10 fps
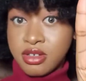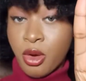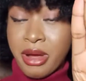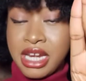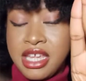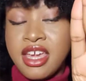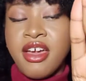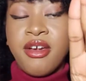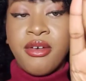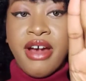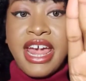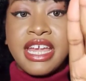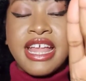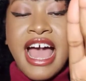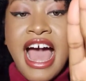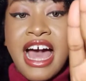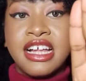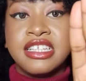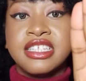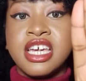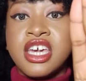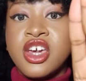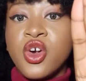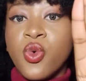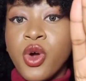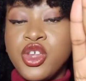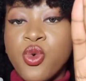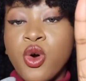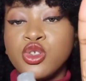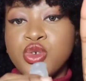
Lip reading: normally, right? And when you want